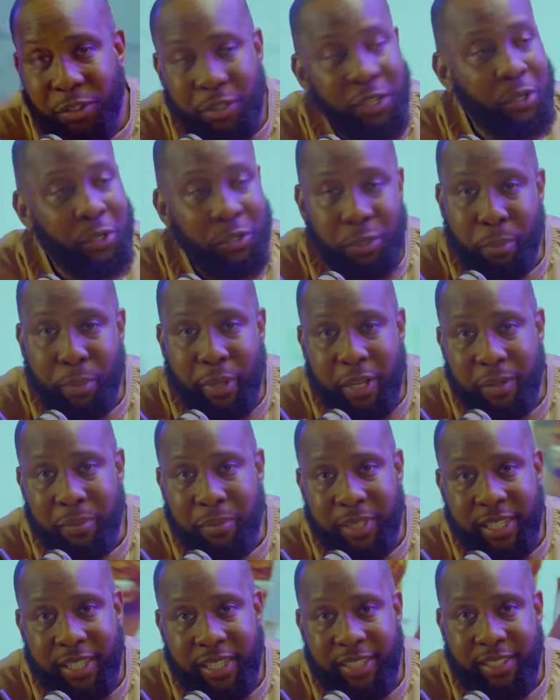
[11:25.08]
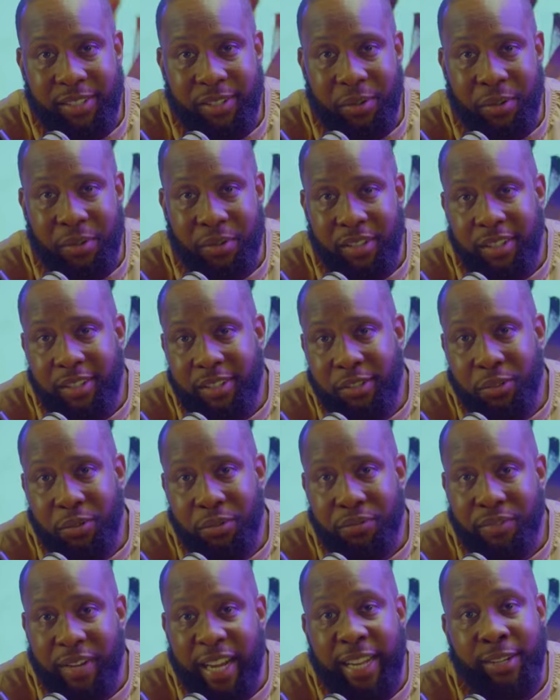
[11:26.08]
you know, to pick up chicks or to
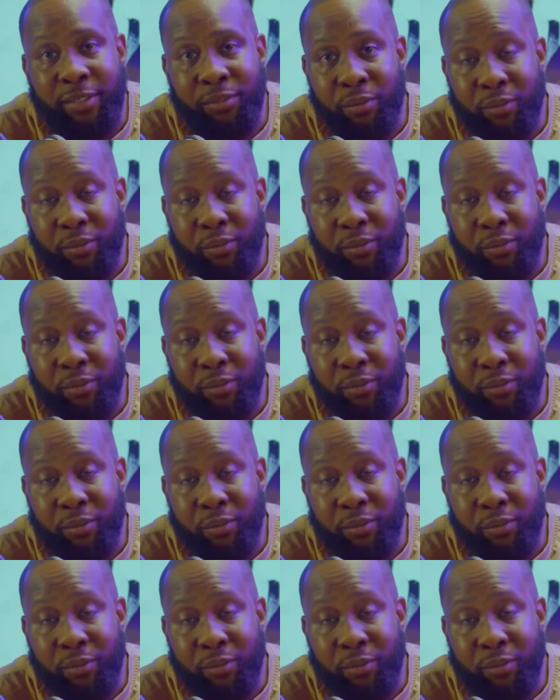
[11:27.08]
find